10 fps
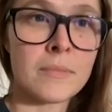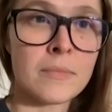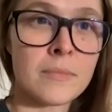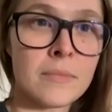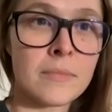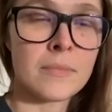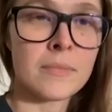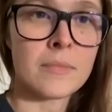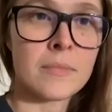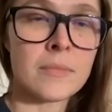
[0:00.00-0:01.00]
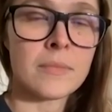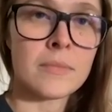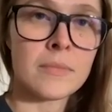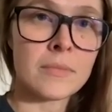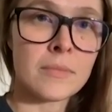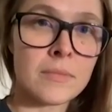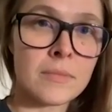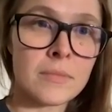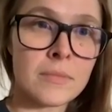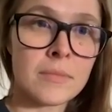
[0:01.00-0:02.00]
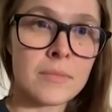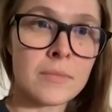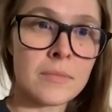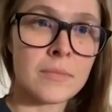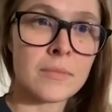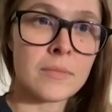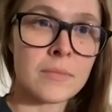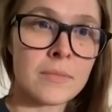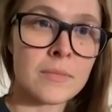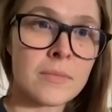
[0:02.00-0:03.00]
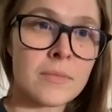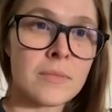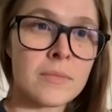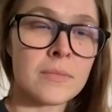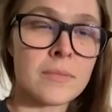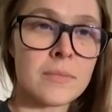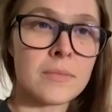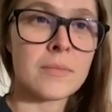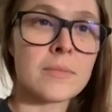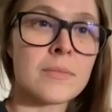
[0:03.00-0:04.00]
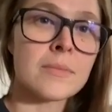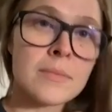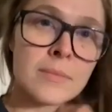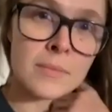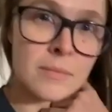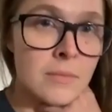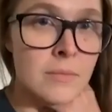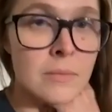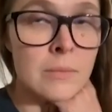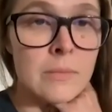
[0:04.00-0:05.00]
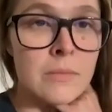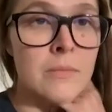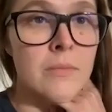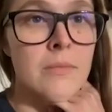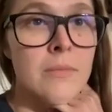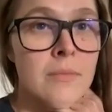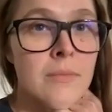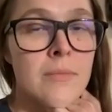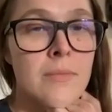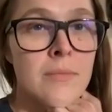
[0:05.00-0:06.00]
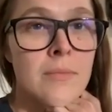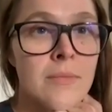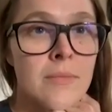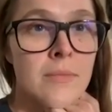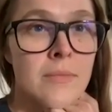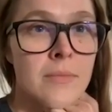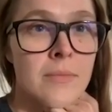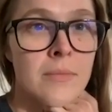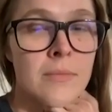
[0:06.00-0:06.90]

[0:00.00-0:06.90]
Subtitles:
(silent)